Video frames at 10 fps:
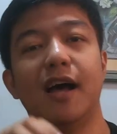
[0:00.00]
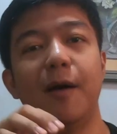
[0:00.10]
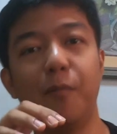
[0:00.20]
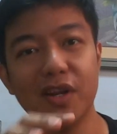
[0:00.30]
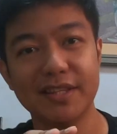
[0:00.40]

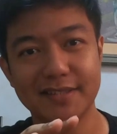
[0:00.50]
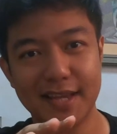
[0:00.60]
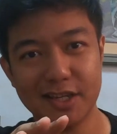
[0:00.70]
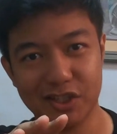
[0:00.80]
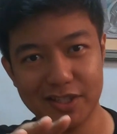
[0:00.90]

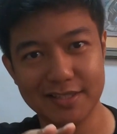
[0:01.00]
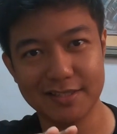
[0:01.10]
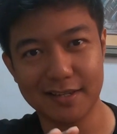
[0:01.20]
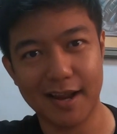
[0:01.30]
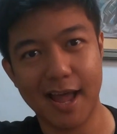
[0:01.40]

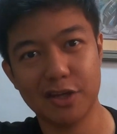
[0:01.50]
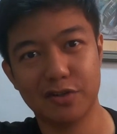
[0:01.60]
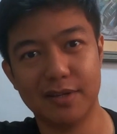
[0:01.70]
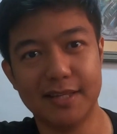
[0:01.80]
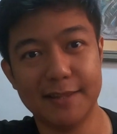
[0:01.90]
Amortizations are
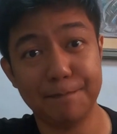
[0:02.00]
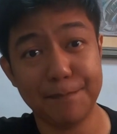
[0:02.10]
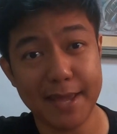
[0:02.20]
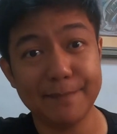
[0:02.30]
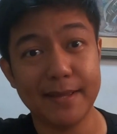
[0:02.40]
actually the
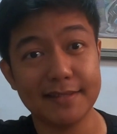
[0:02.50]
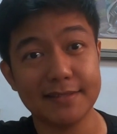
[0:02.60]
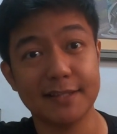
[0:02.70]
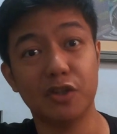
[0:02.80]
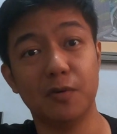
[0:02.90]

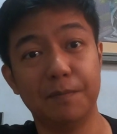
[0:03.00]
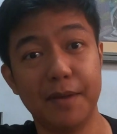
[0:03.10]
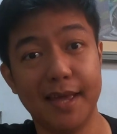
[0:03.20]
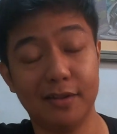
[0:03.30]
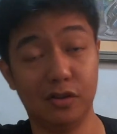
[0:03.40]
payments that you
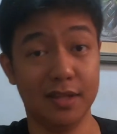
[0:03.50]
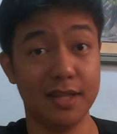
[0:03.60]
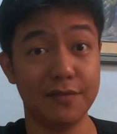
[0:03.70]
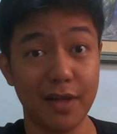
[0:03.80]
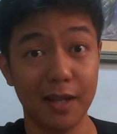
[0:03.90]
pay to the
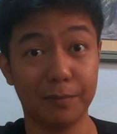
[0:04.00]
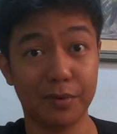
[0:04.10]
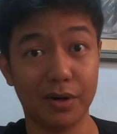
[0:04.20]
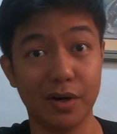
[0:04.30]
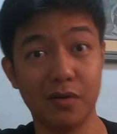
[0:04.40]

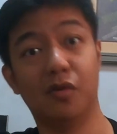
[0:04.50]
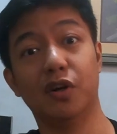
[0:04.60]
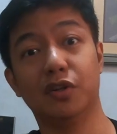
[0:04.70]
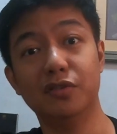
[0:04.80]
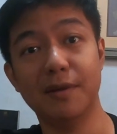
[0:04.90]
developer
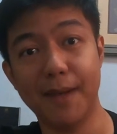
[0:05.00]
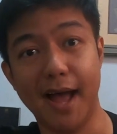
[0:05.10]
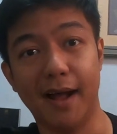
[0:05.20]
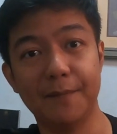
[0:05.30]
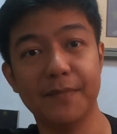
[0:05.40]
or to the
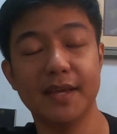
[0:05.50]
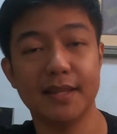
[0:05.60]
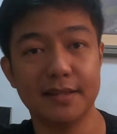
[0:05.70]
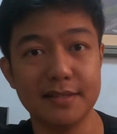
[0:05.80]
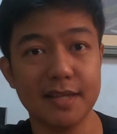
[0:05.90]
bank.
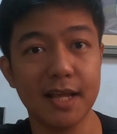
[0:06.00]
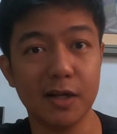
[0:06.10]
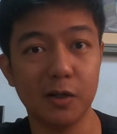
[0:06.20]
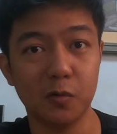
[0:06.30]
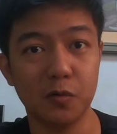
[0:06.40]
This
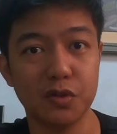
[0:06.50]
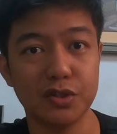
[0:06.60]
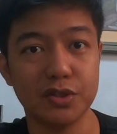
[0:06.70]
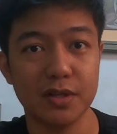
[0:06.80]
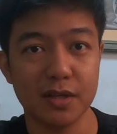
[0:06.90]

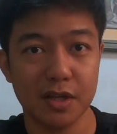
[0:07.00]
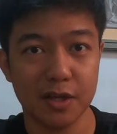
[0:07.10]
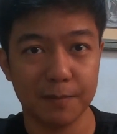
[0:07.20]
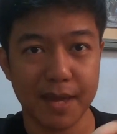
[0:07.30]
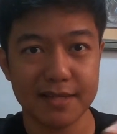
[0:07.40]
includes
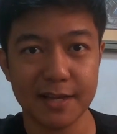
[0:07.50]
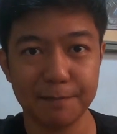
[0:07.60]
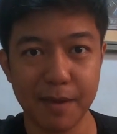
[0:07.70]
your basic